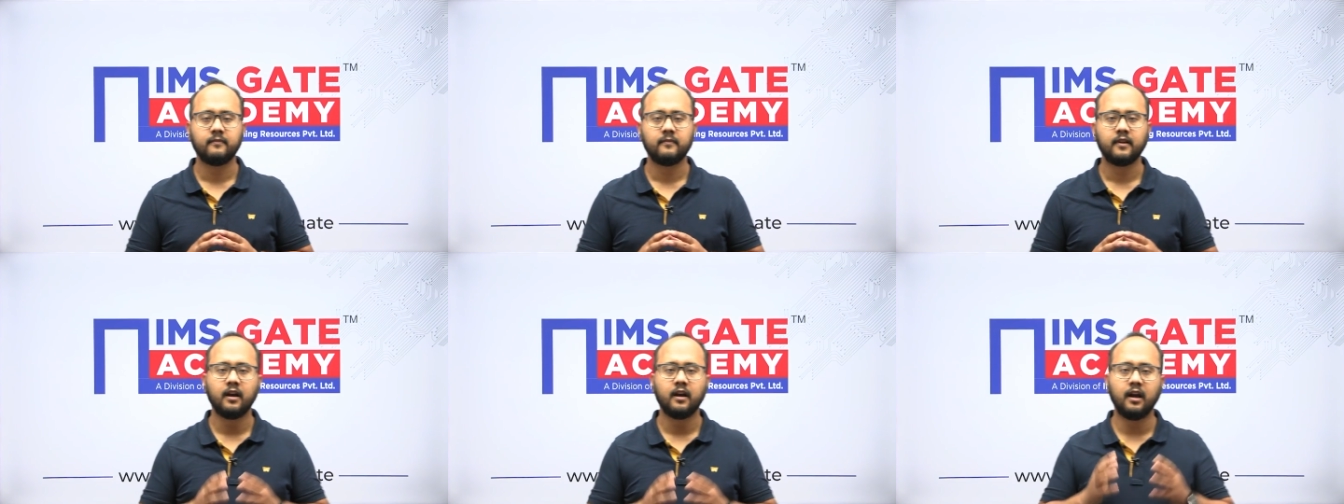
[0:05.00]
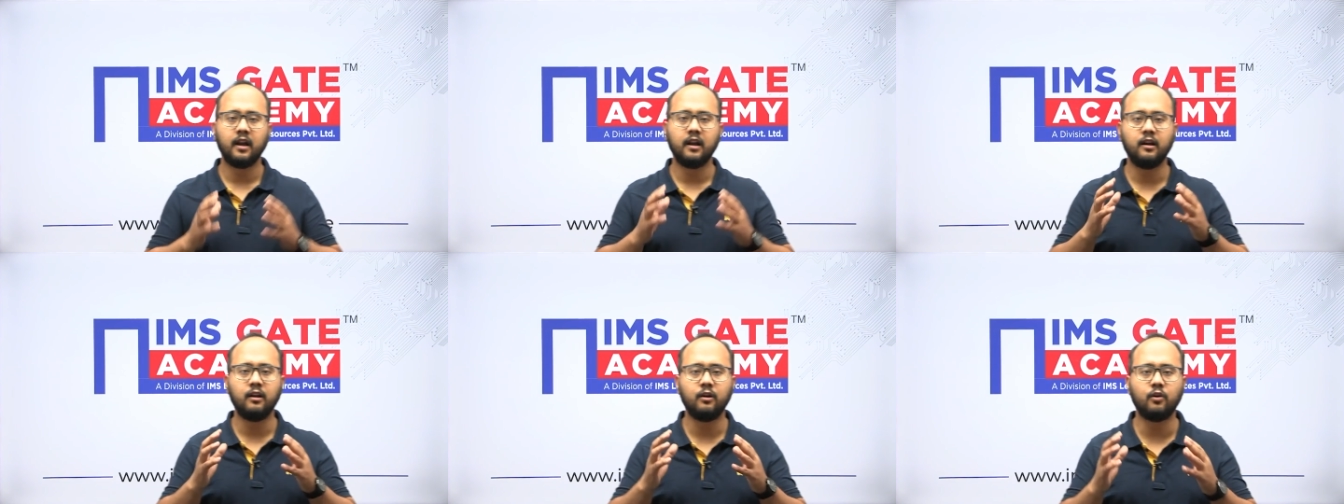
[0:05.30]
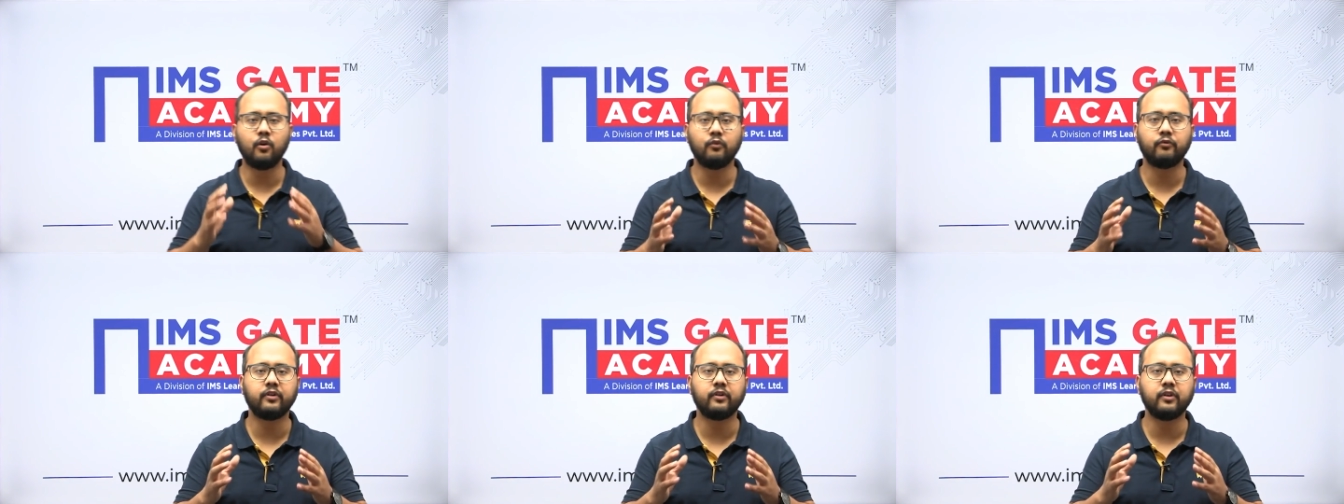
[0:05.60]
Hello
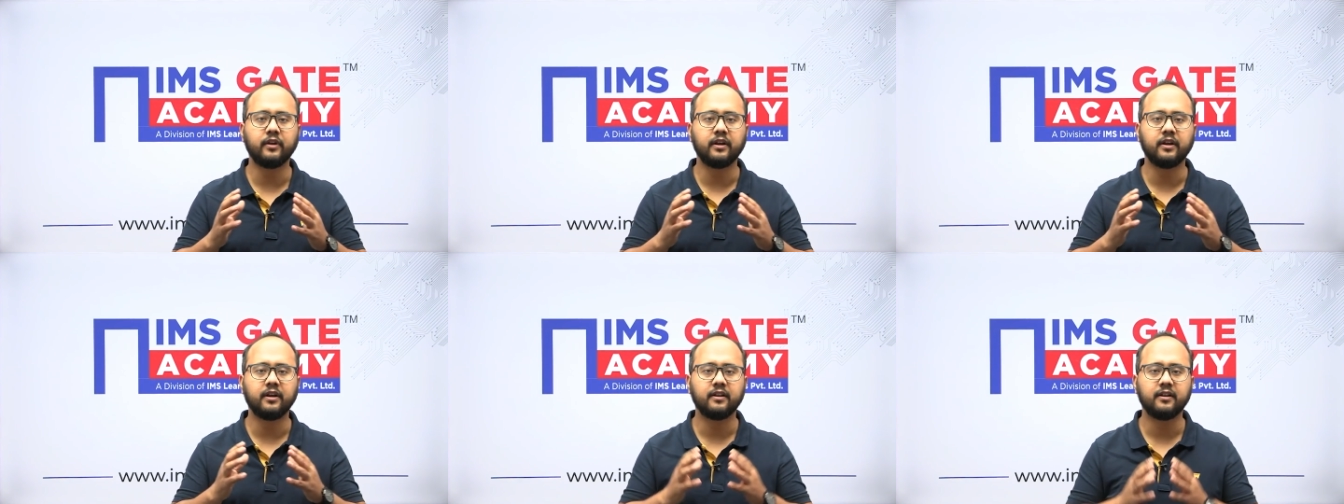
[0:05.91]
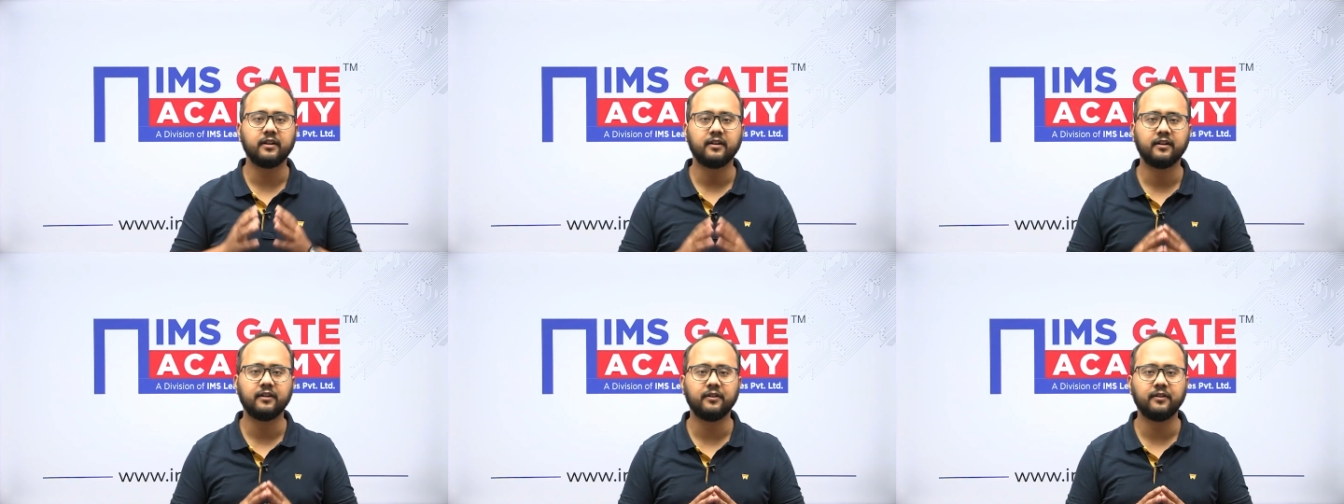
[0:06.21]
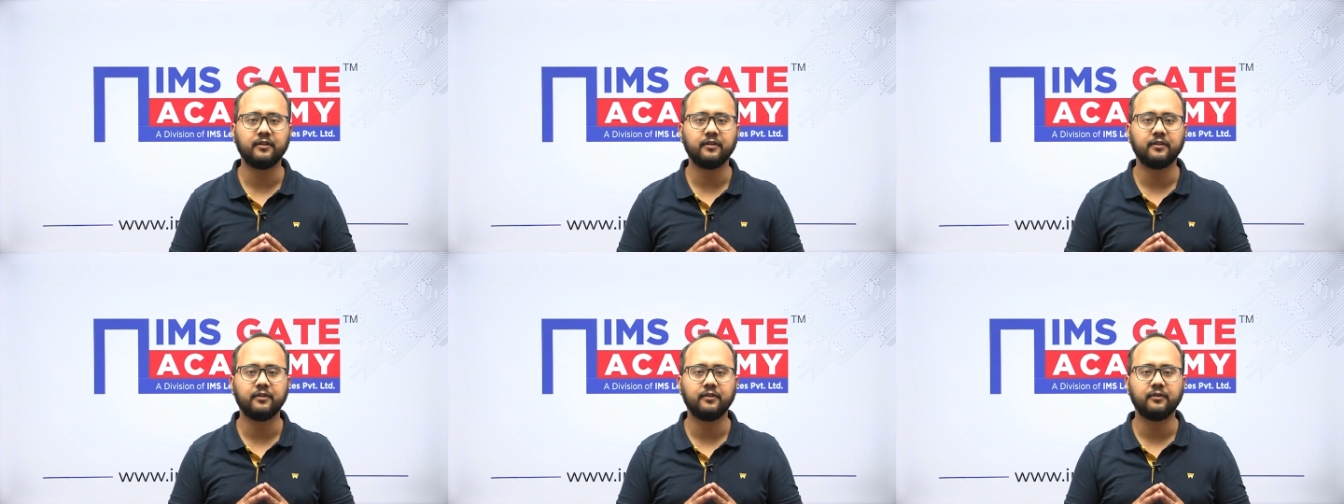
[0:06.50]
everyone,
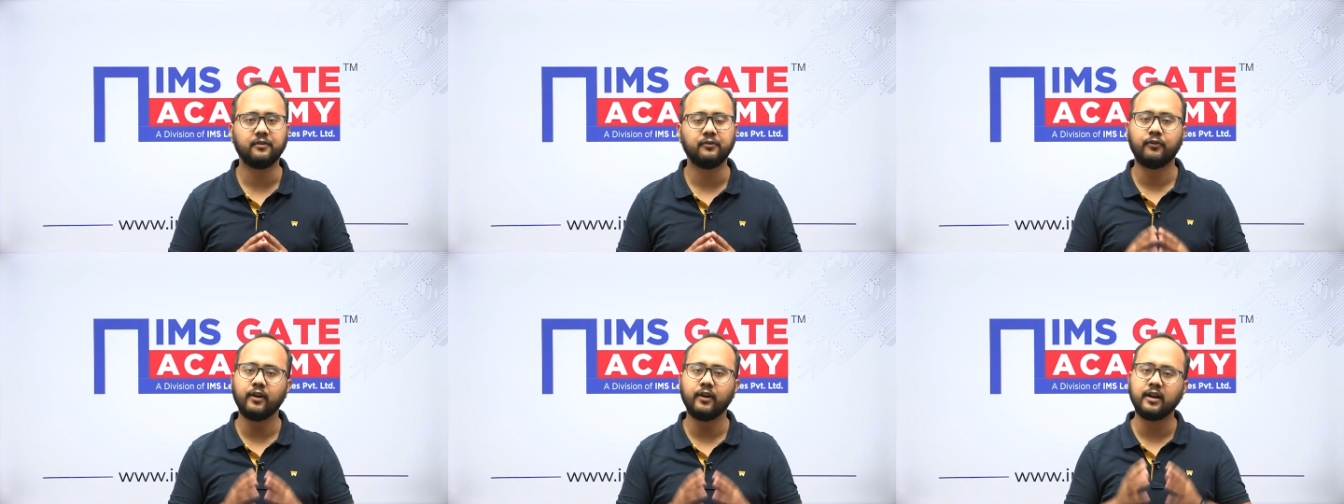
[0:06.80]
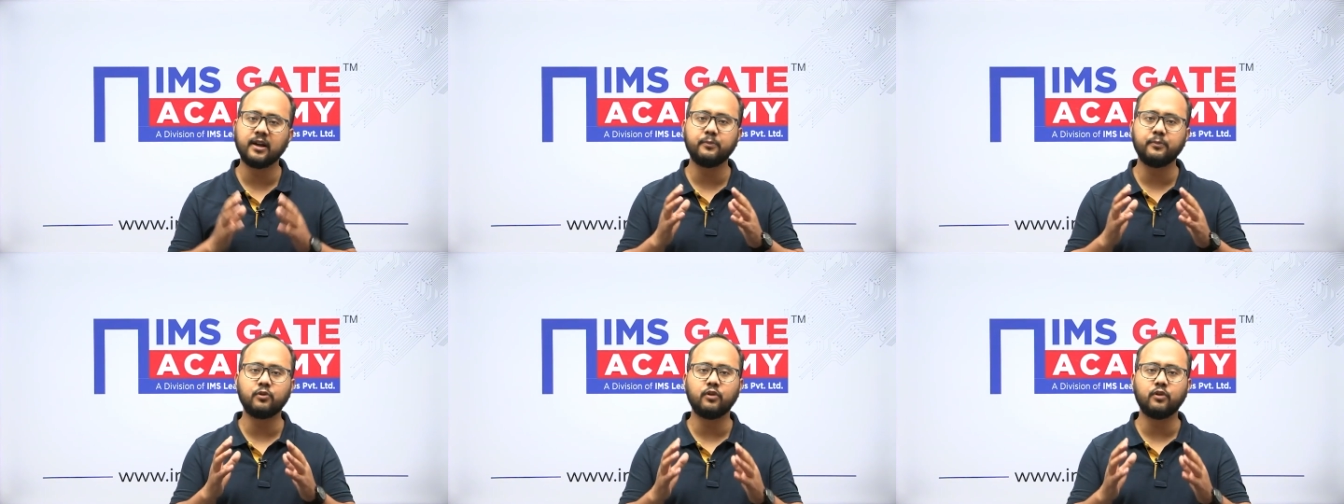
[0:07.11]
welcome to